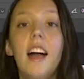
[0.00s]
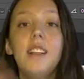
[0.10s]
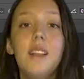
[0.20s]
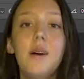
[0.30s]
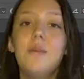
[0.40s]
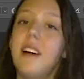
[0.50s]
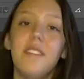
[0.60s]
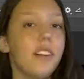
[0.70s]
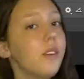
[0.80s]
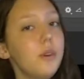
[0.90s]
Hello,
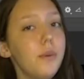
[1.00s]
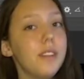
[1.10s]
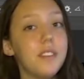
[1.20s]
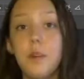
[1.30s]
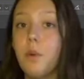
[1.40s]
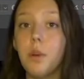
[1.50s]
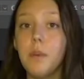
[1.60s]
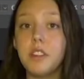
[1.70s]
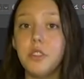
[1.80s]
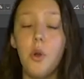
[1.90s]
my fellow humans, and
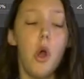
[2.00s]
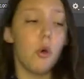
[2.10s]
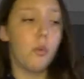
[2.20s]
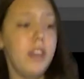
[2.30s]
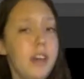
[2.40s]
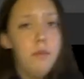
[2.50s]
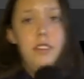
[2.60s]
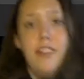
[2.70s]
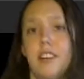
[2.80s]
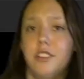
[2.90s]
welcome back to We Hit
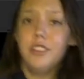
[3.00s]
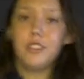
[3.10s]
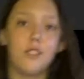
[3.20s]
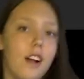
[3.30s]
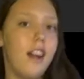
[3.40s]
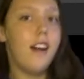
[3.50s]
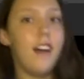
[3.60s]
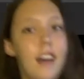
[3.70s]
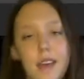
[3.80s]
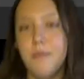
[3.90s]
100
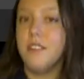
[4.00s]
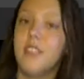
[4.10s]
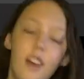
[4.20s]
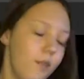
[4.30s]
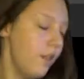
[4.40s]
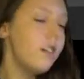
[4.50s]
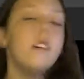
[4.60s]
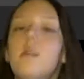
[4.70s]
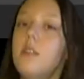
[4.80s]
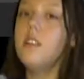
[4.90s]
Subscribers. We
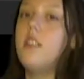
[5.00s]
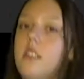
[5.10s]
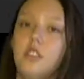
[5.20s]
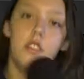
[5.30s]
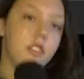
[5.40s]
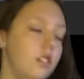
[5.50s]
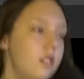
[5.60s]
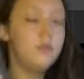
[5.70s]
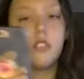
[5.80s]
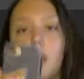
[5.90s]
hit 100
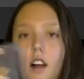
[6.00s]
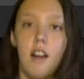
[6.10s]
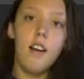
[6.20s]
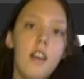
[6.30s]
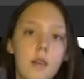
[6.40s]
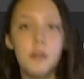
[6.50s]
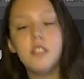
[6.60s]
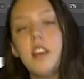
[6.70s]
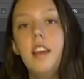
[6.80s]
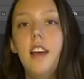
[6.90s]

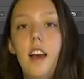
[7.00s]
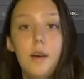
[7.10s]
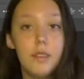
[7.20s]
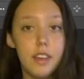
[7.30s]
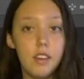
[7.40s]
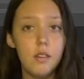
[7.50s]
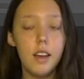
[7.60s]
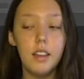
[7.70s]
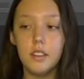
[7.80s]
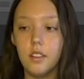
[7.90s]
subscribers. Um, thank you
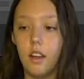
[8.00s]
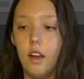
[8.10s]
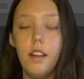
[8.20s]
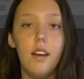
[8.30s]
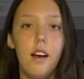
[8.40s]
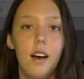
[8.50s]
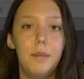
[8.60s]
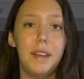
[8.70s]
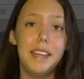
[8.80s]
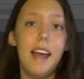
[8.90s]
guys a lot.
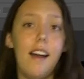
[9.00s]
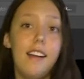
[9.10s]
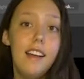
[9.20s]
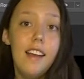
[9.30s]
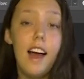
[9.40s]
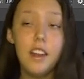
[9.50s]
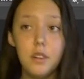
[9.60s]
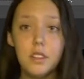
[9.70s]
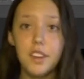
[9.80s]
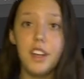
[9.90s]
Um, yeah, I
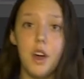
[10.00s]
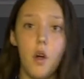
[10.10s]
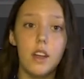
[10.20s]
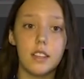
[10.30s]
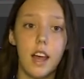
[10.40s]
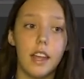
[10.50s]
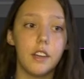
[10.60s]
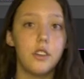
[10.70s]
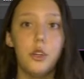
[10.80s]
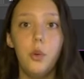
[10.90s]
know this video is
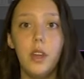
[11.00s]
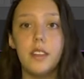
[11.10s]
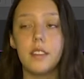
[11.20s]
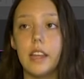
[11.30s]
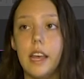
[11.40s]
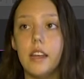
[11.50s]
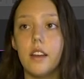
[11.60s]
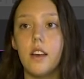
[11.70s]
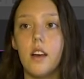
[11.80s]
like two weeks late.